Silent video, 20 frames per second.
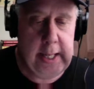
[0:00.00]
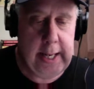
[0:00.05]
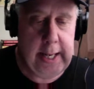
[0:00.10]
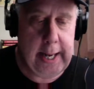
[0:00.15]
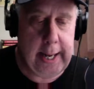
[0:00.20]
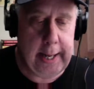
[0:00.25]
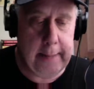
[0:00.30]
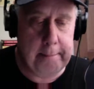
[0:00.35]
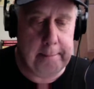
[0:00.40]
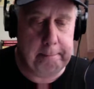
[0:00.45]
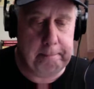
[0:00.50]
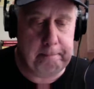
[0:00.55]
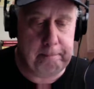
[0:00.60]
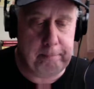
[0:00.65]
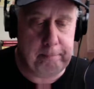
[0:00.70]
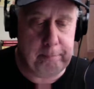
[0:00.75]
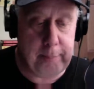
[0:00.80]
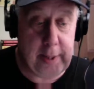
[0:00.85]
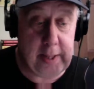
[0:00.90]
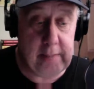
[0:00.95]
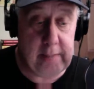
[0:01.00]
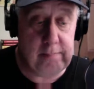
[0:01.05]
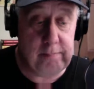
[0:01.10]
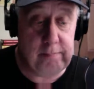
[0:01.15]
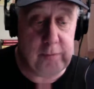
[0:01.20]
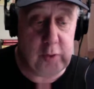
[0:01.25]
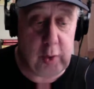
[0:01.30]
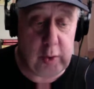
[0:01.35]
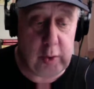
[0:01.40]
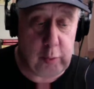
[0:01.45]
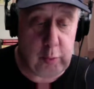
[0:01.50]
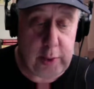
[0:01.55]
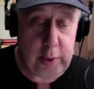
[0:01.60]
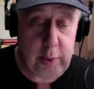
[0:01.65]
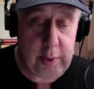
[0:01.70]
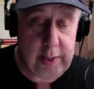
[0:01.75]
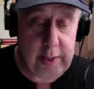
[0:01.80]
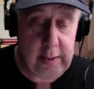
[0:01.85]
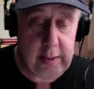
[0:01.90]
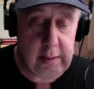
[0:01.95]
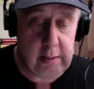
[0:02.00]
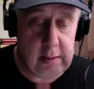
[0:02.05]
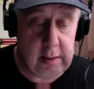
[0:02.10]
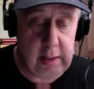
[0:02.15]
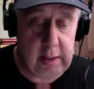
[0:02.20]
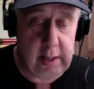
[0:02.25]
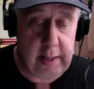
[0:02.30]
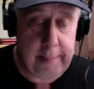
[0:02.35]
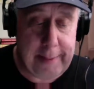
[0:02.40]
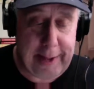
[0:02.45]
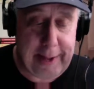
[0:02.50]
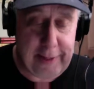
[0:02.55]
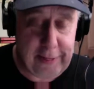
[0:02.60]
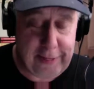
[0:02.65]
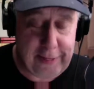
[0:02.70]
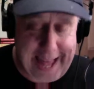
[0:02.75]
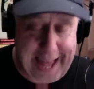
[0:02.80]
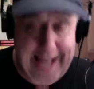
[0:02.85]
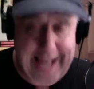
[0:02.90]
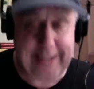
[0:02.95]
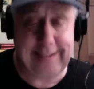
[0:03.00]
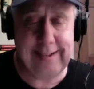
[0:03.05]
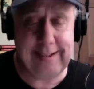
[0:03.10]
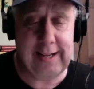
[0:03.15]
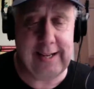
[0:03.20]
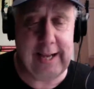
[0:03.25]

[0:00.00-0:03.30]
But so I was wondering about that.